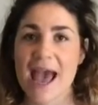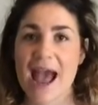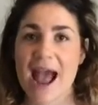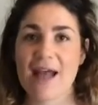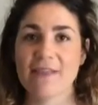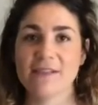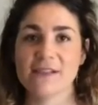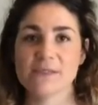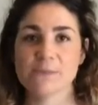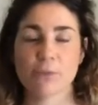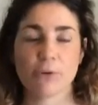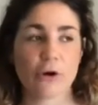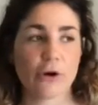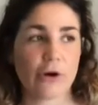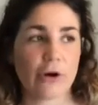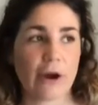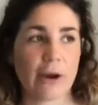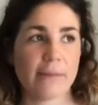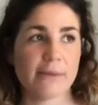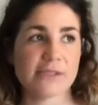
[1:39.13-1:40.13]
and this
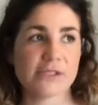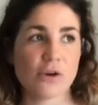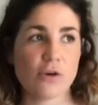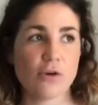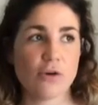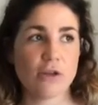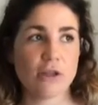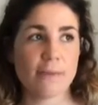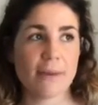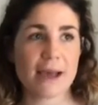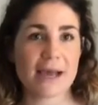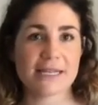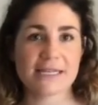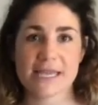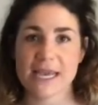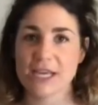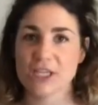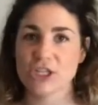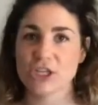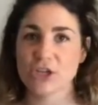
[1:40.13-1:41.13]
program is all about
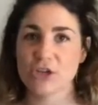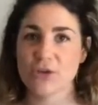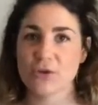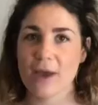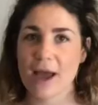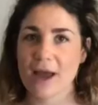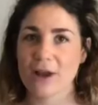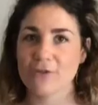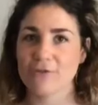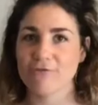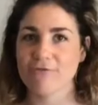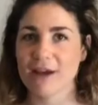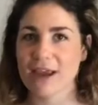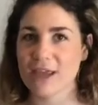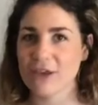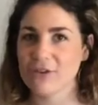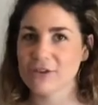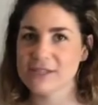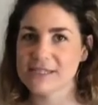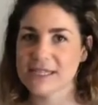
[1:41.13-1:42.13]
teaching you how to
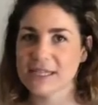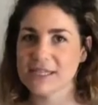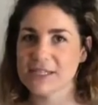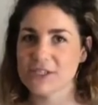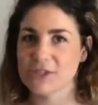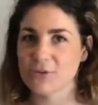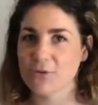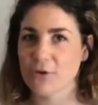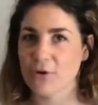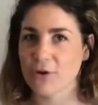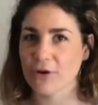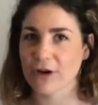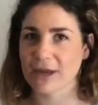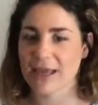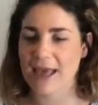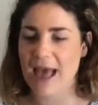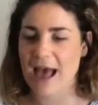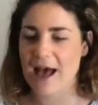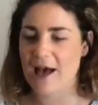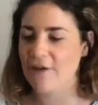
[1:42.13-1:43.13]
reuse things you already
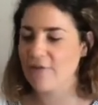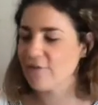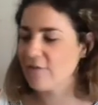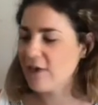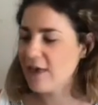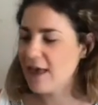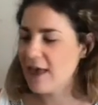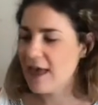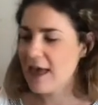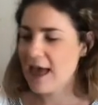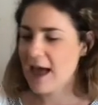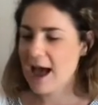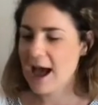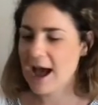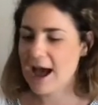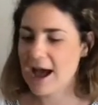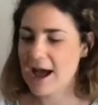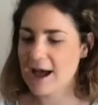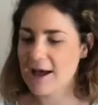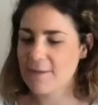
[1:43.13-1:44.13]

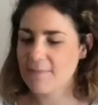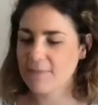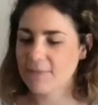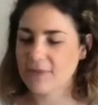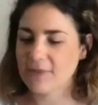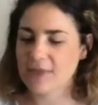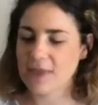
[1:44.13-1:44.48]
have.